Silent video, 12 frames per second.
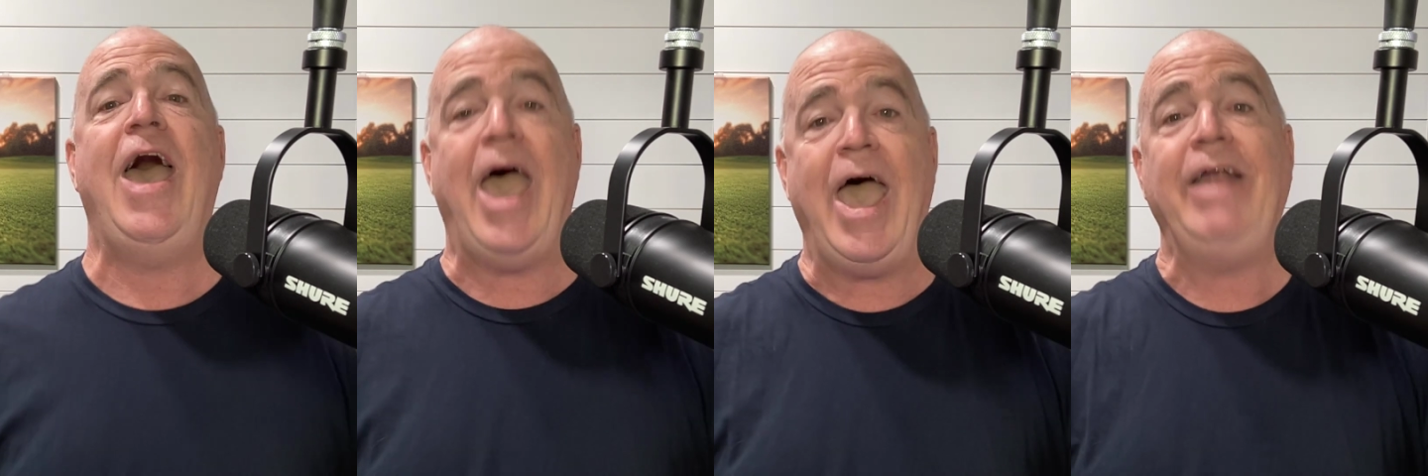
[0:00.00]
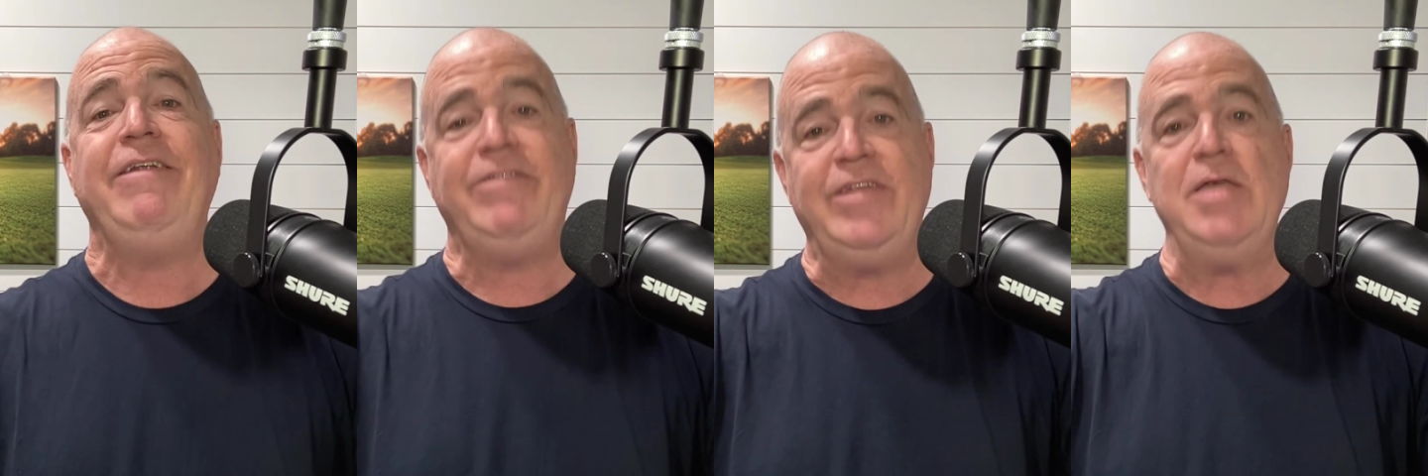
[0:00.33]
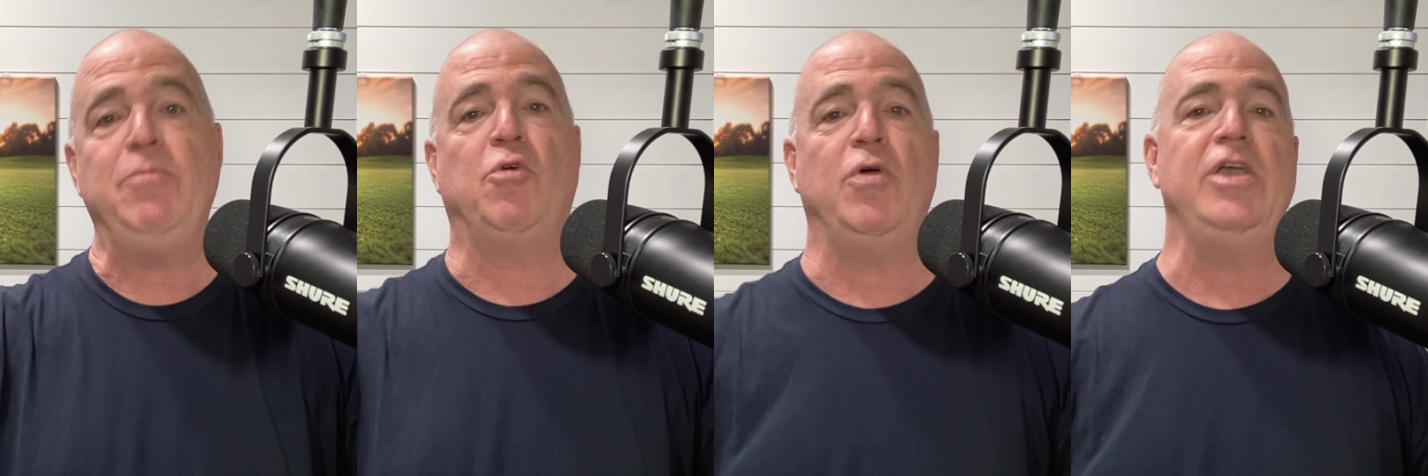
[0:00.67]
at
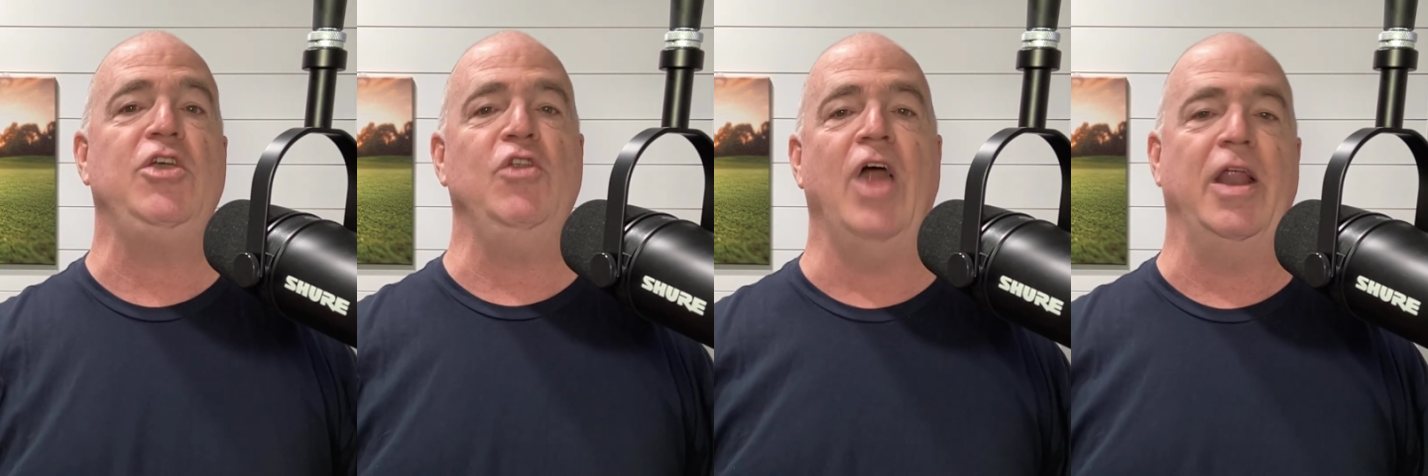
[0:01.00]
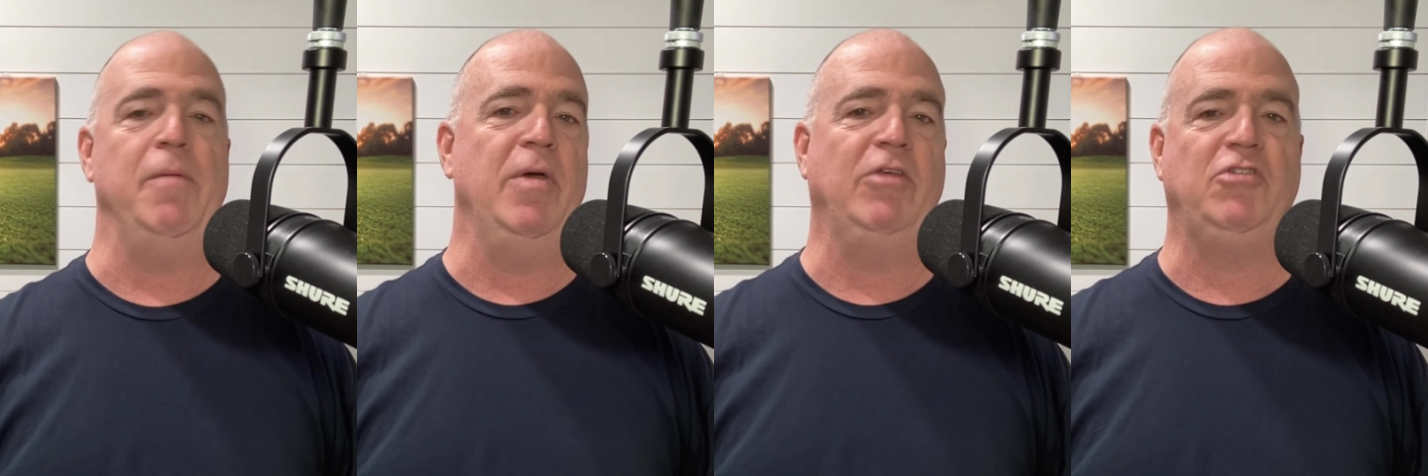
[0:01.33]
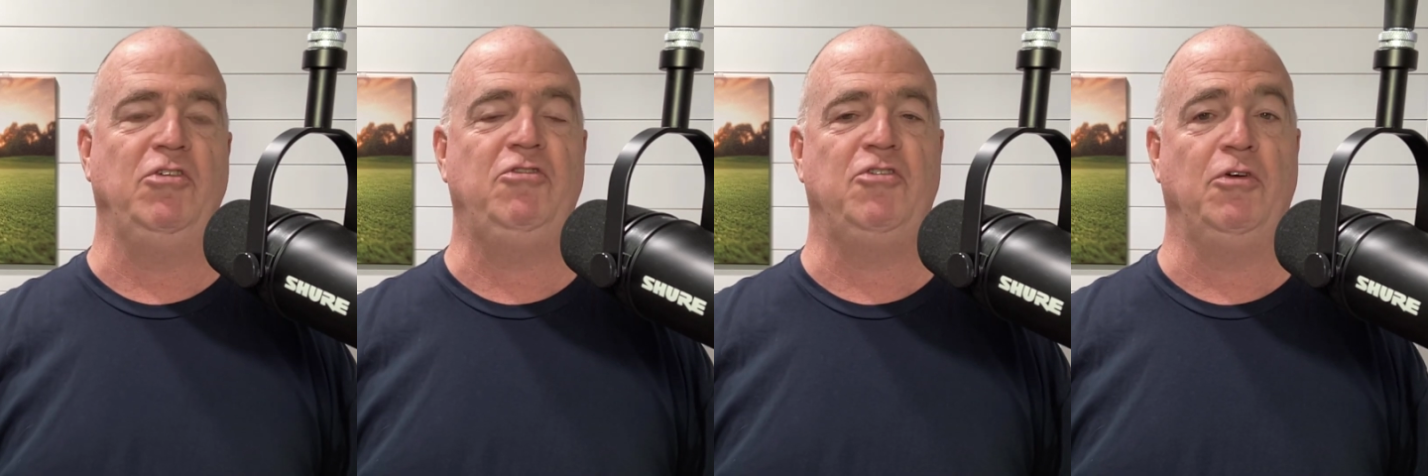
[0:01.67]
Deep Creek United
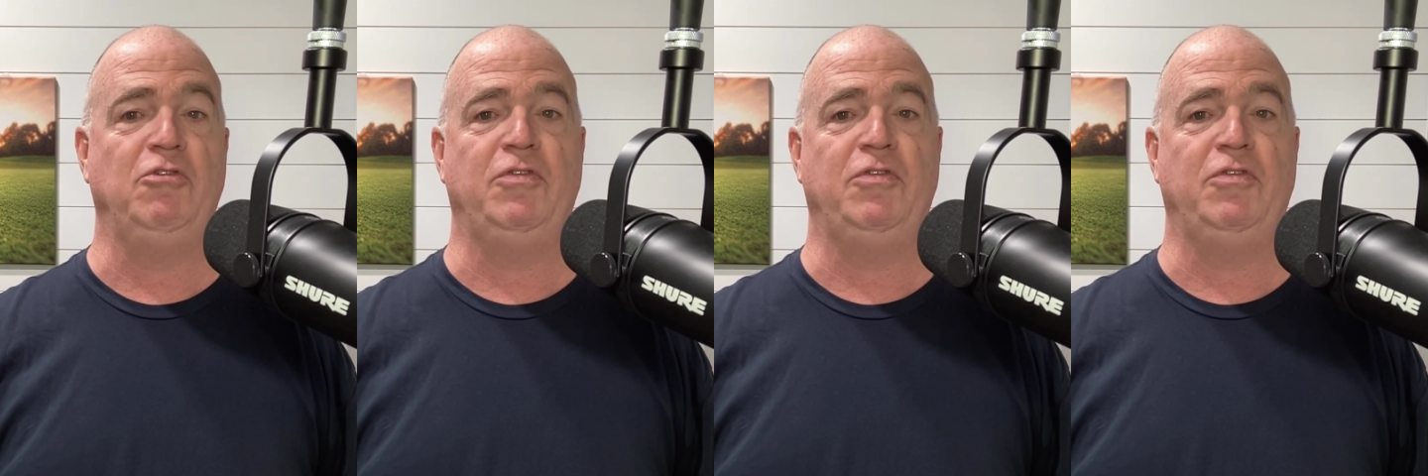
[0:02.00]
Methodist Church